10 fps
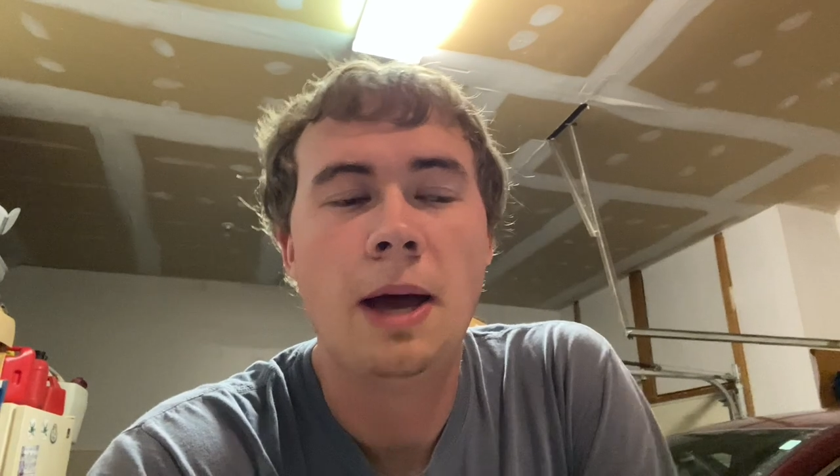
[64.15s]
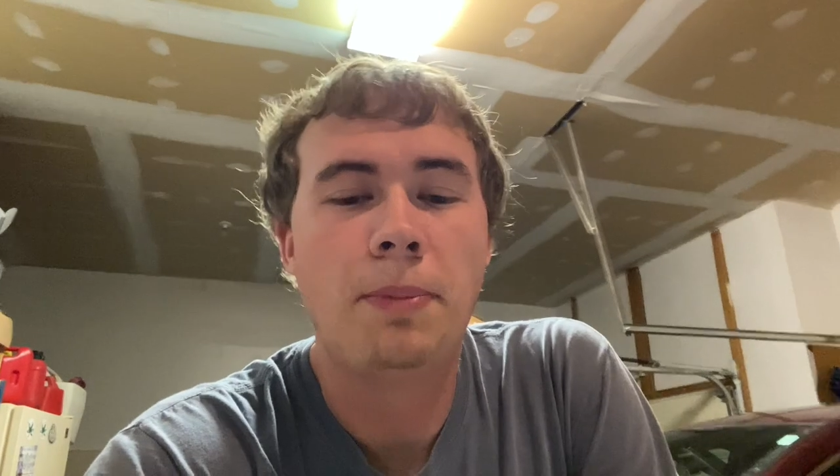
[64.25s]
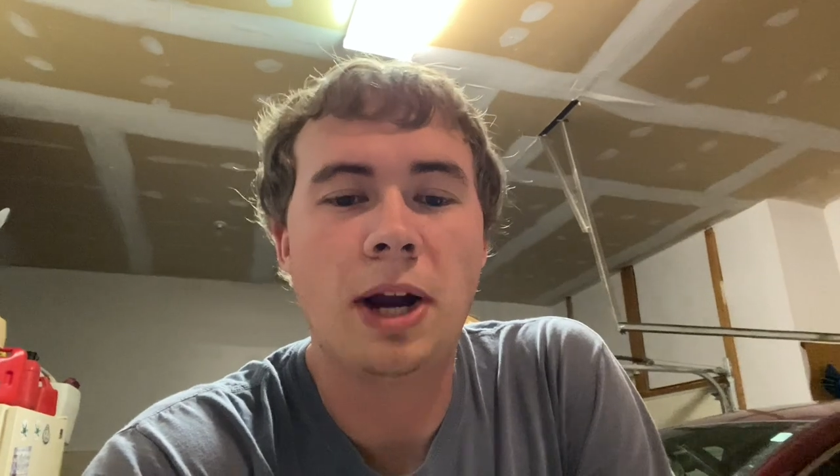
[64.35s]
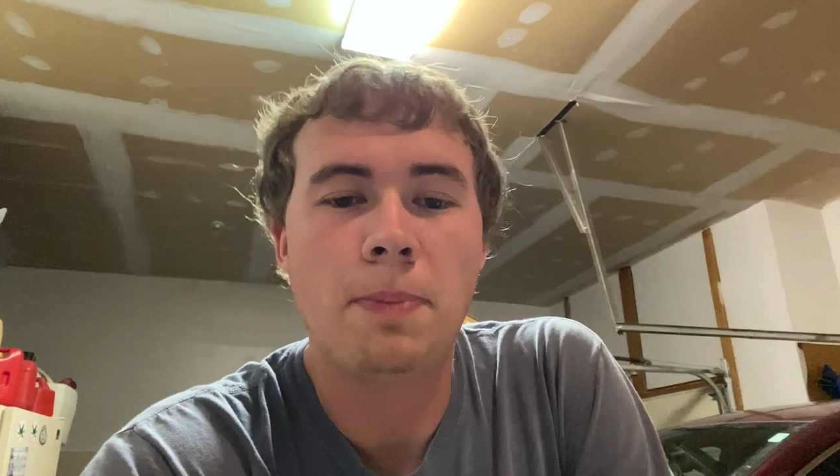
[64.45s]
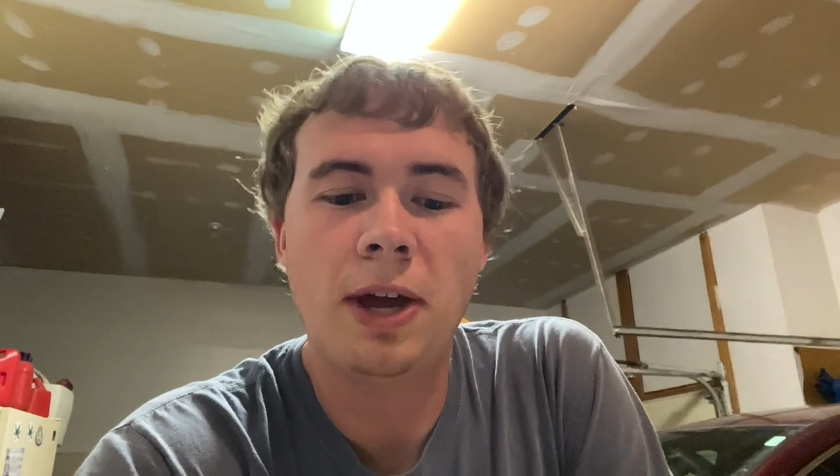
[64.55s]

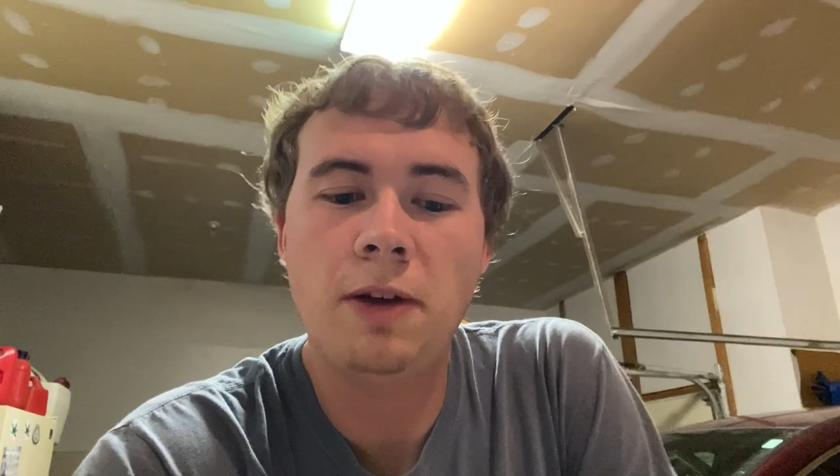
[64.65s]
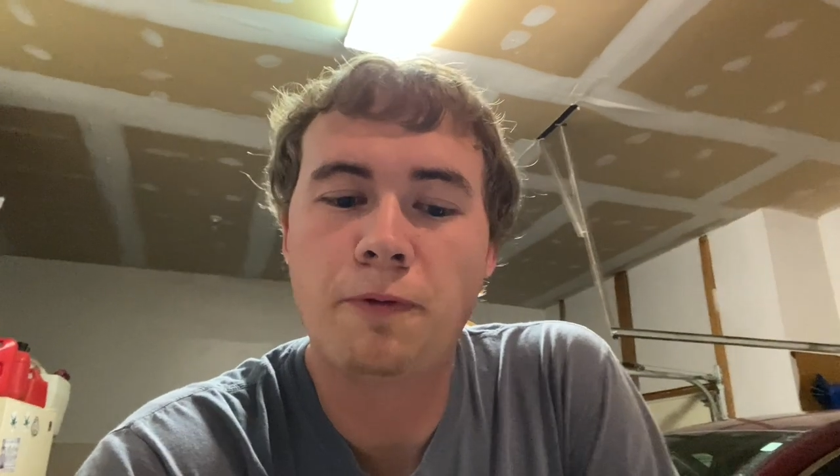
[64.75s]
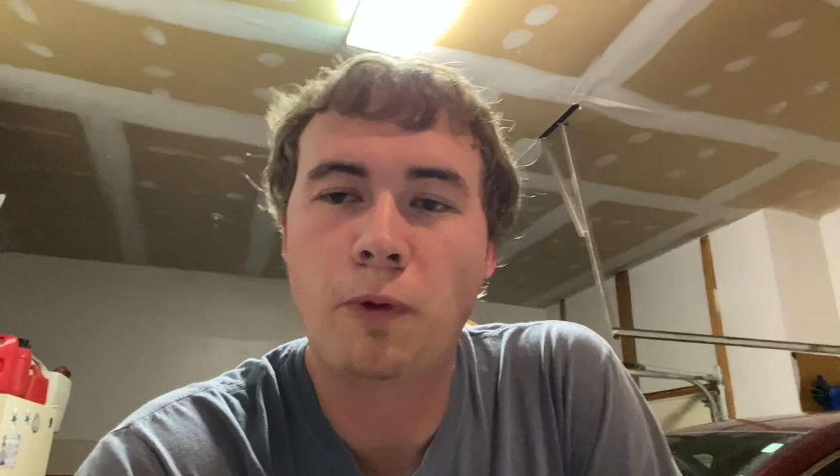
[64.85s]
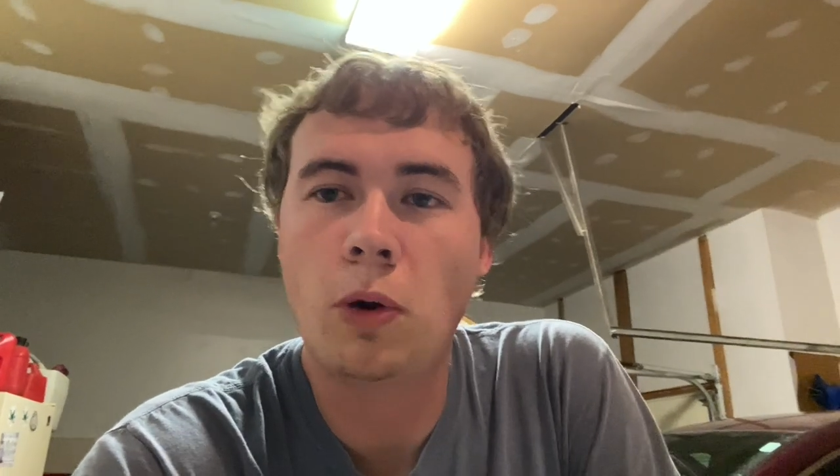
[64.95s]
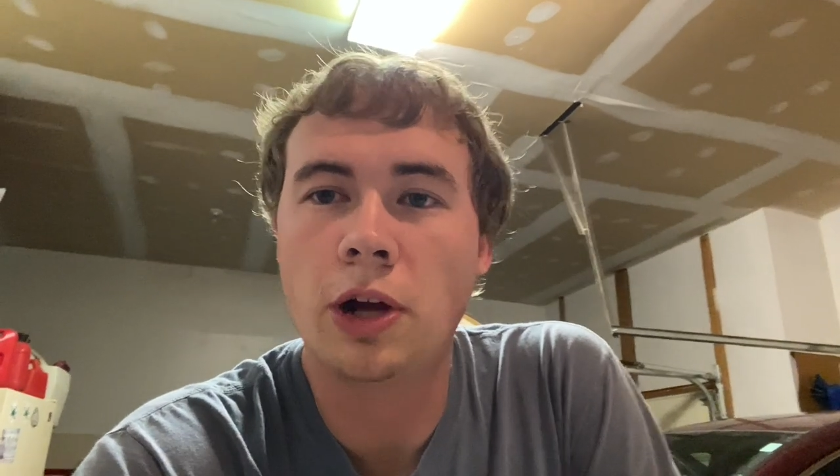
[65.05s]
but I paid
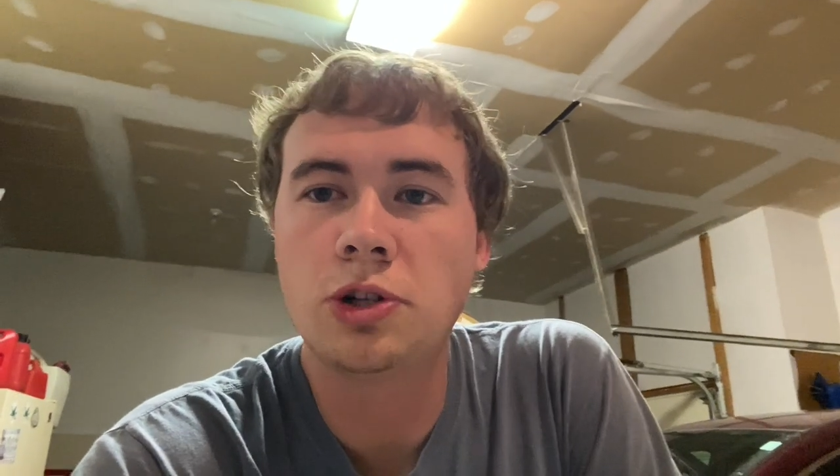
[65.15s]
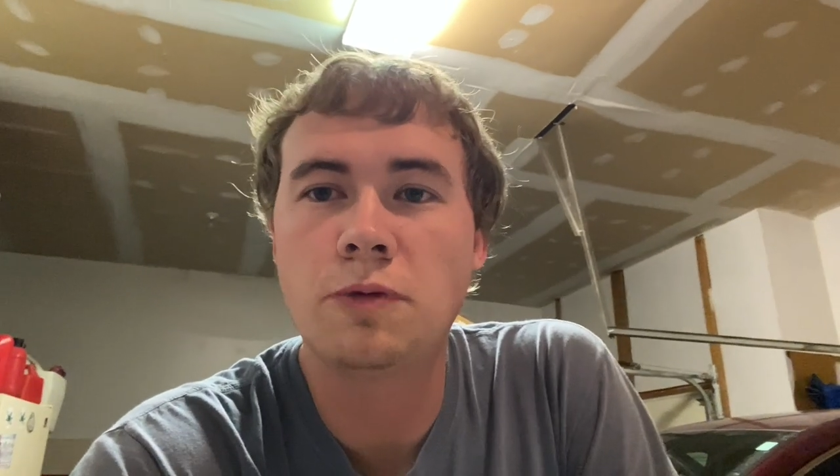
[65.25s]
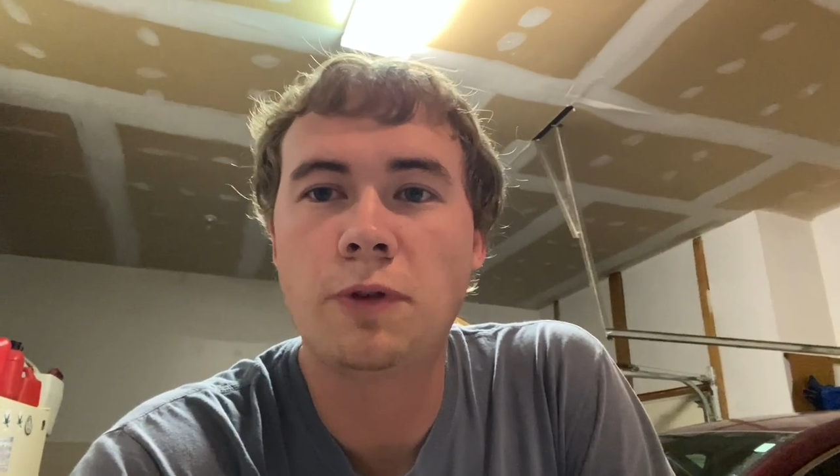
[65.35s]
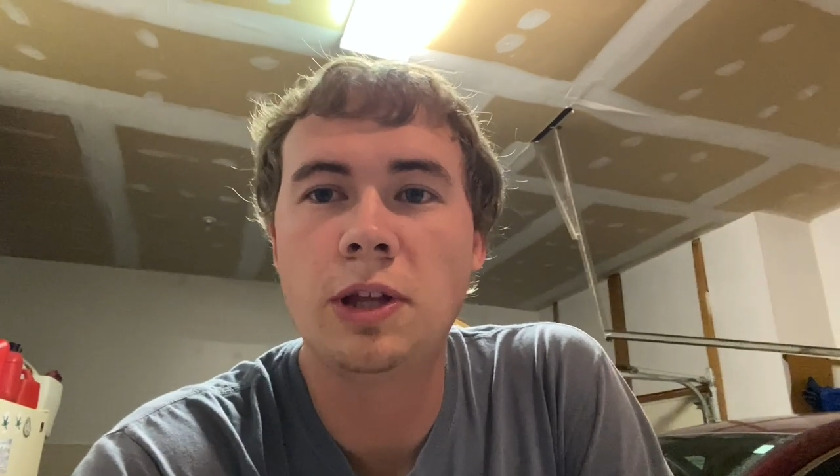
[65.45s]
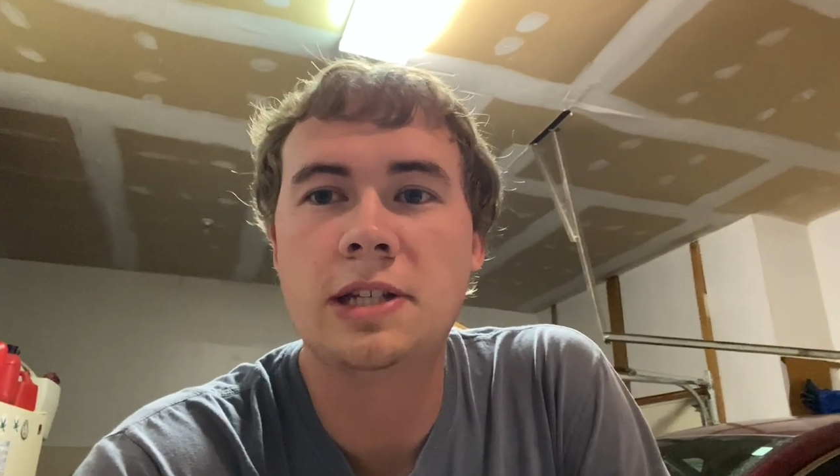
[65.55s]
four hundred
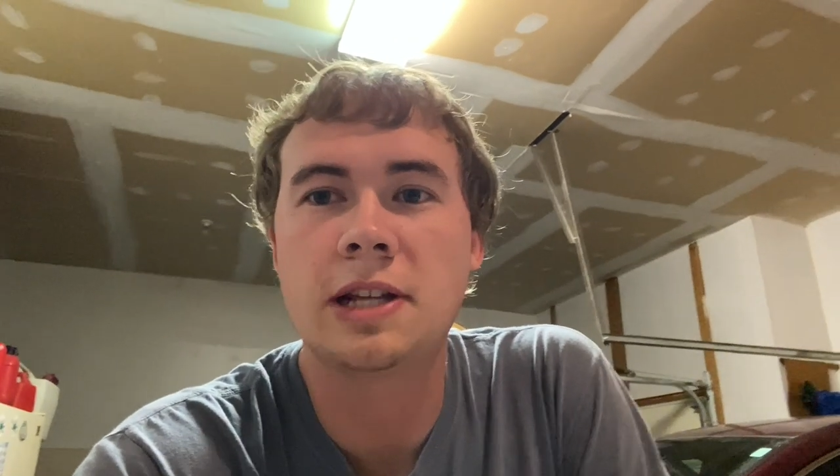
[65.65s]
dollars for this